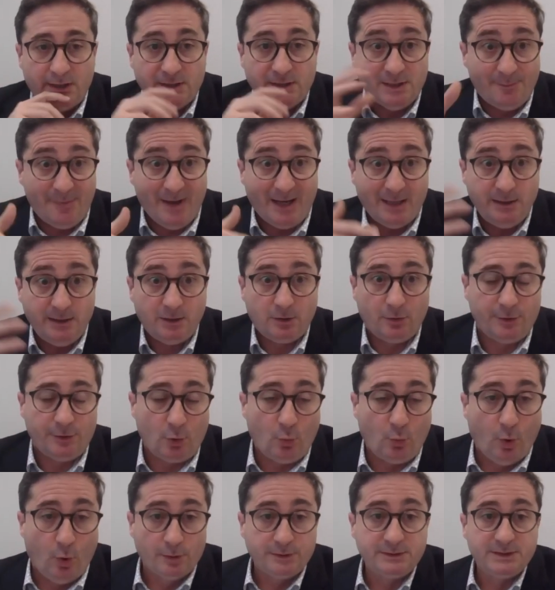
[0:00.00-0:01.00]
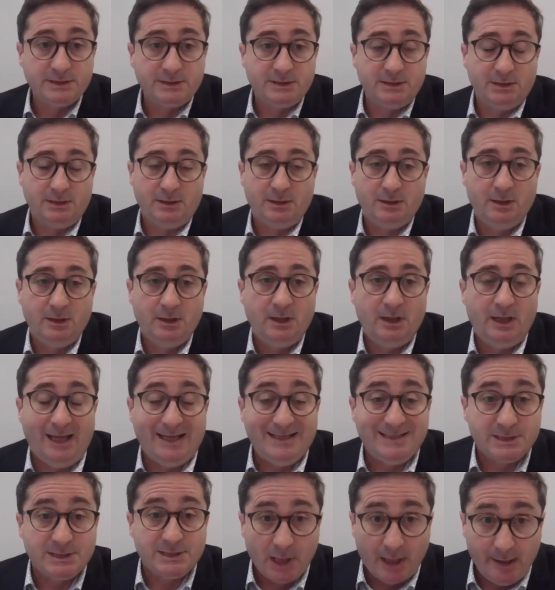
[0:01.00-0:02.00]
depending on the quantity
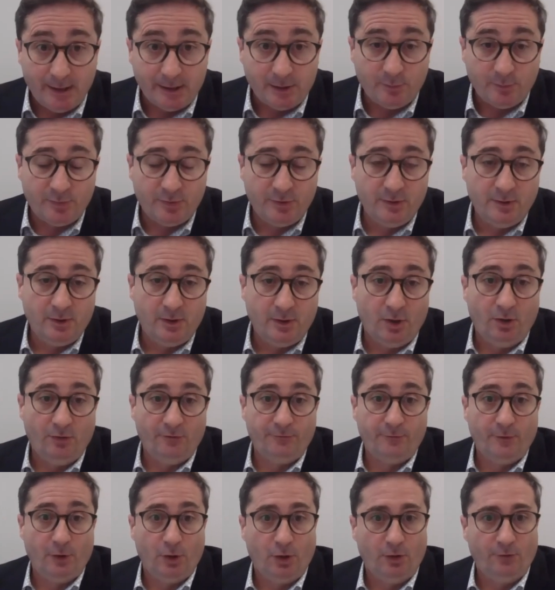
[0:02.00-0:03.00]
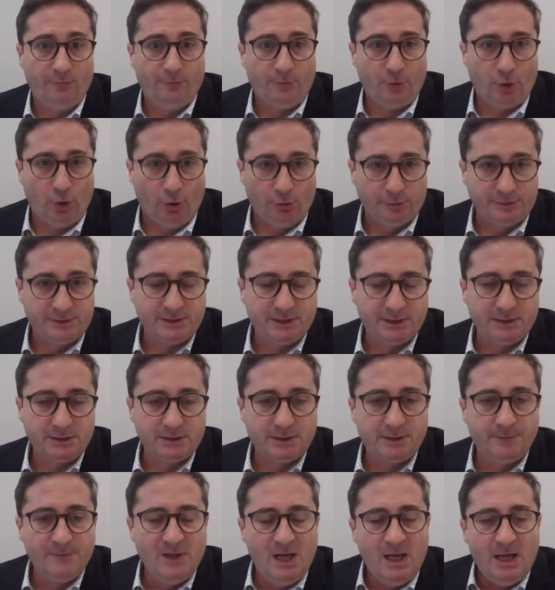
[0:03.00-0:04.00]
and type of
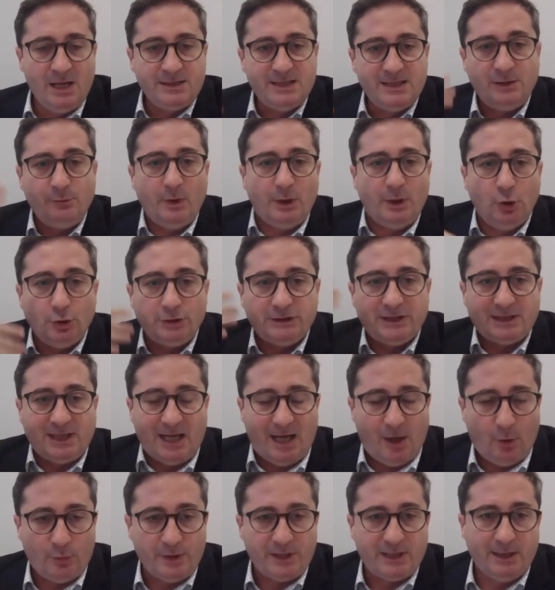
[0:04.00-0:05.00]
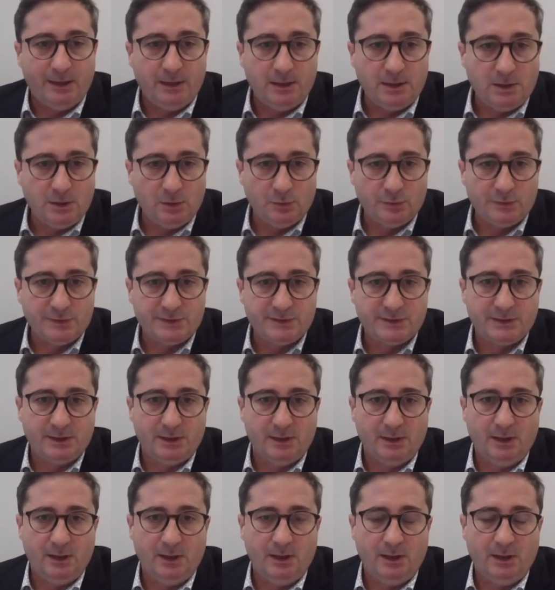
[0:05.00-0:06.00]
content. Then we looked at how we can use
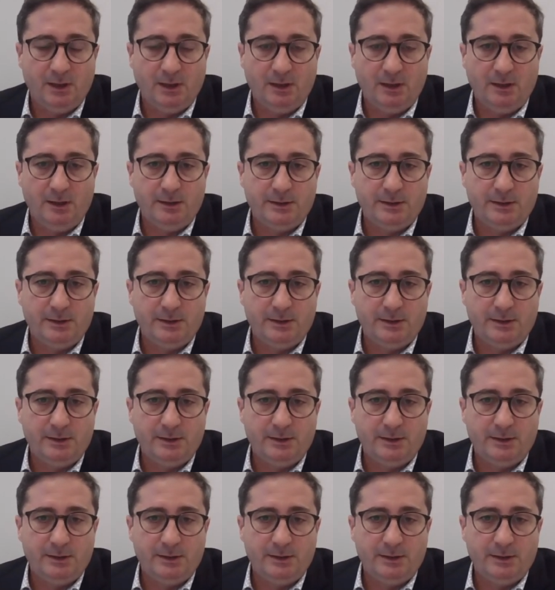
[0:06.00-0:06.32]
a